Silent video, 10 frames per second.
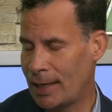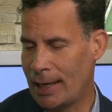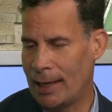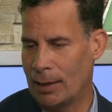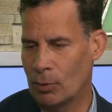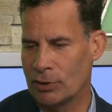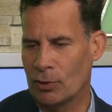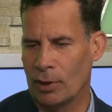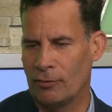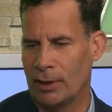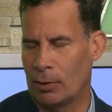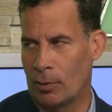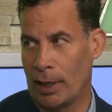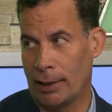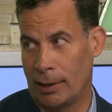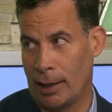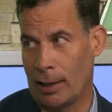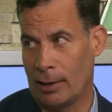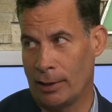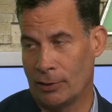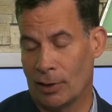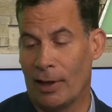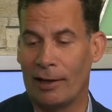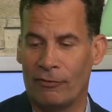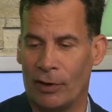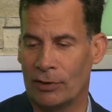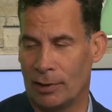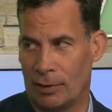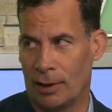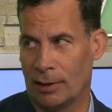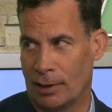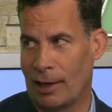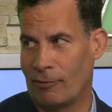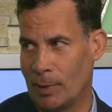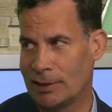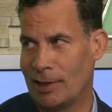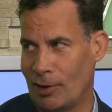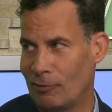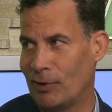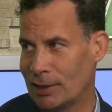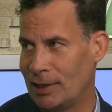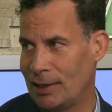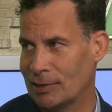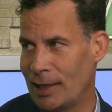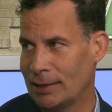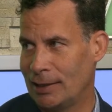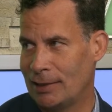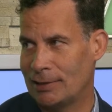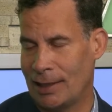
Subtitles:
And we're sort of in a rut there. And there's a lot of folks that think the government's there to fix things like this.